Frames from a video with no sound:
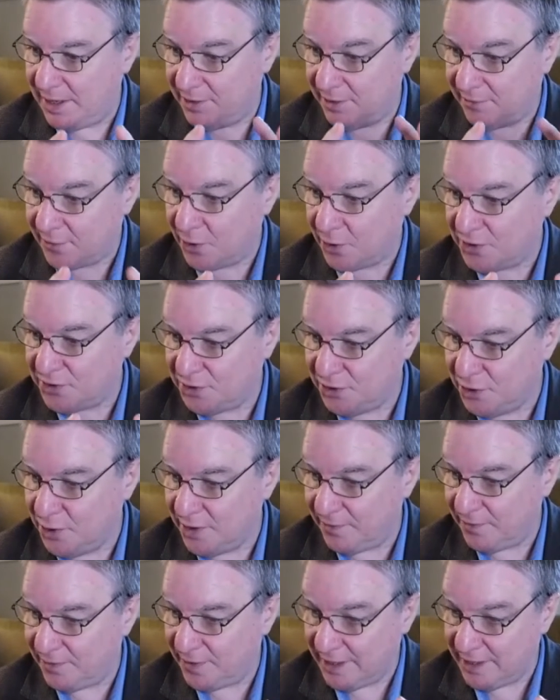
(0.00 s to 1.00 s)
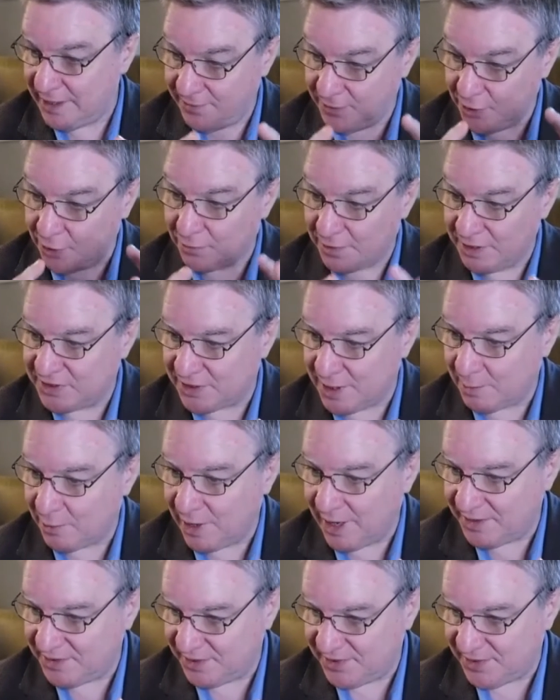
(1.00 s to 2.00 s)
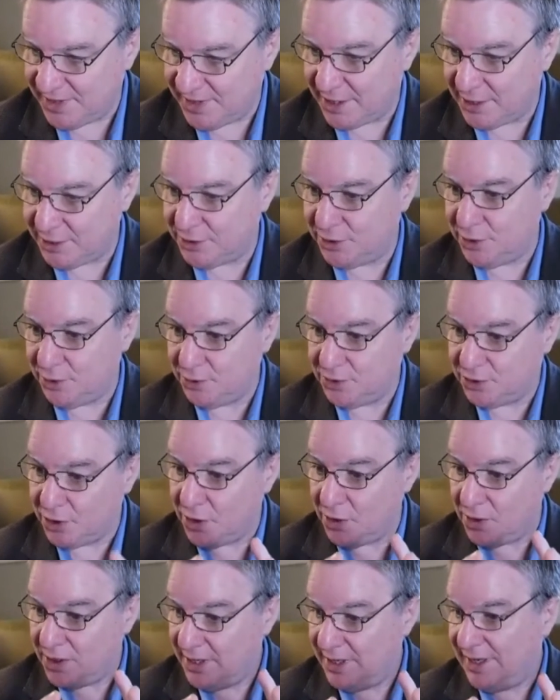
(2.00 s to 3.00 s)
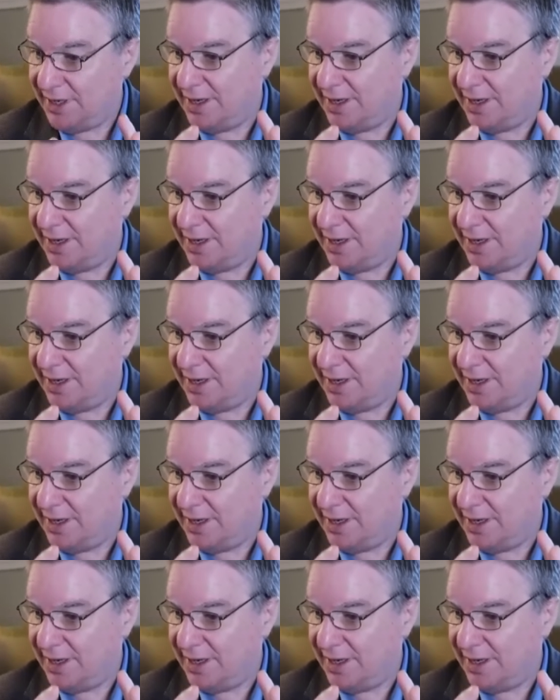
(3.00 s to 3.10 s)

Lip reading: the first two, and if you'll re-summarize the second two. So,